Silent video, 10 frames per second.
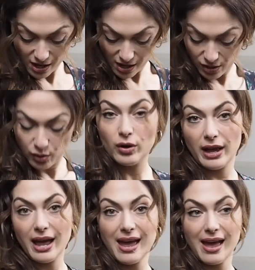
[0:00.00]
longer
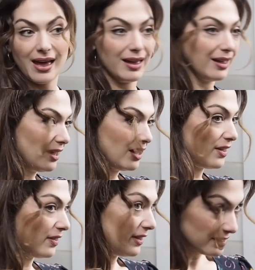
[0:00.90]
hair,
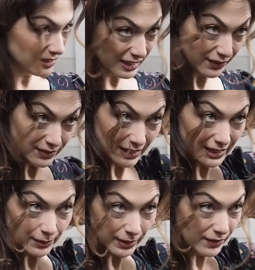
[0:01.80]
then this gives a
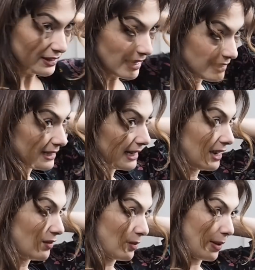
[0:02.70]
little bit of density
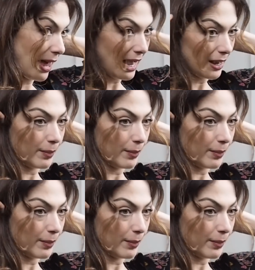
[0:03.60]
here at the back,